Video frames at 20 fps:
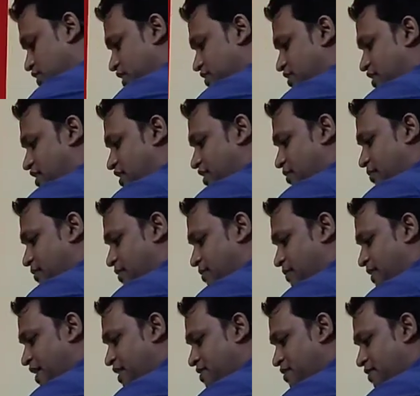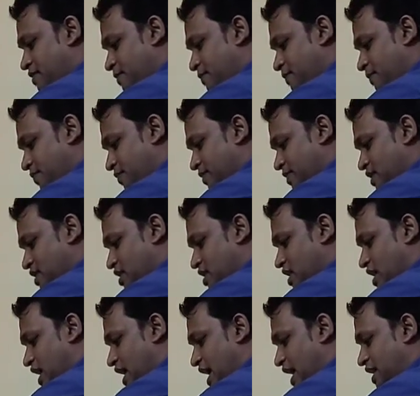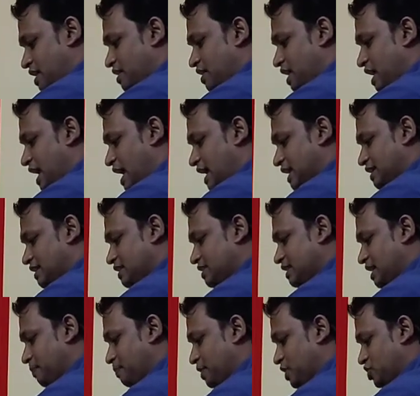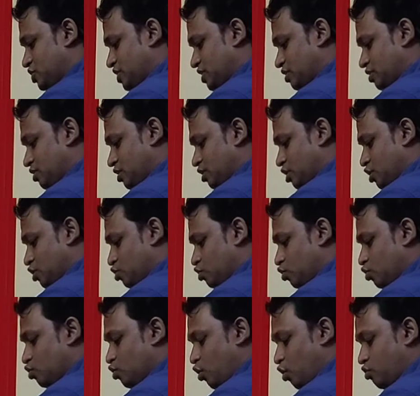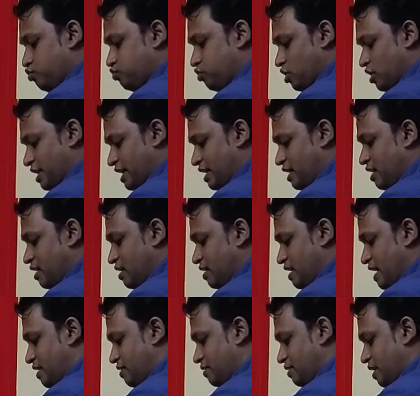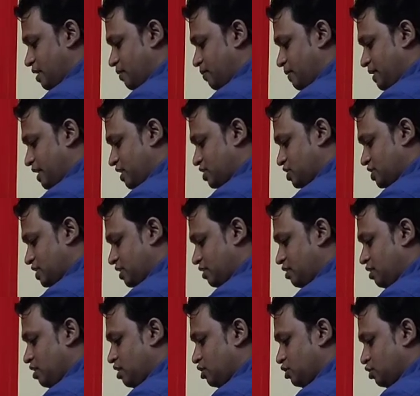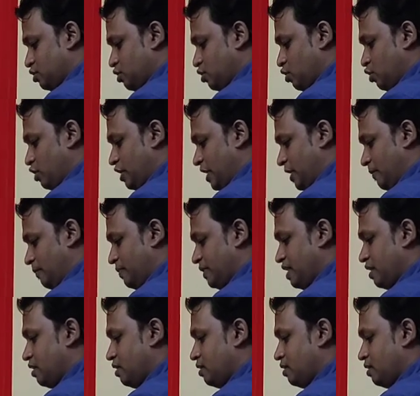the Thera and ask the patient to go for a lateral flexion slowly.